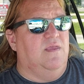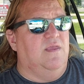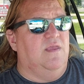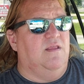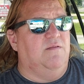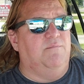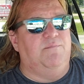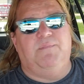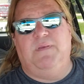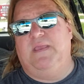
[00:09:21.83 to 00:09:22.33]

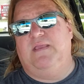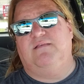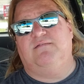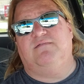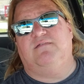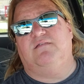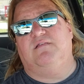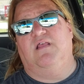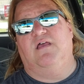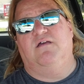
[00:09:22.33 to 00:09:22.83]
And
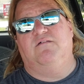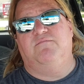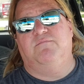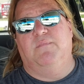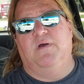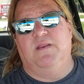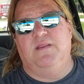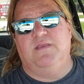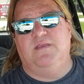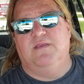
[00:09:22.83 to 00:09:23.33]
peace, love,
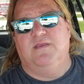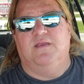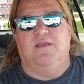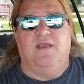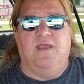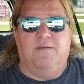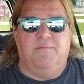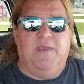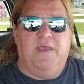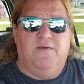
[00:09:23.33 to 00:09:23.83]
money.
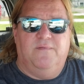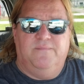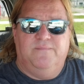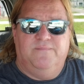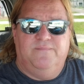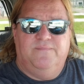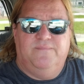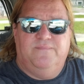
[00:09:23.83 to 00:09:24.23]
I'm out.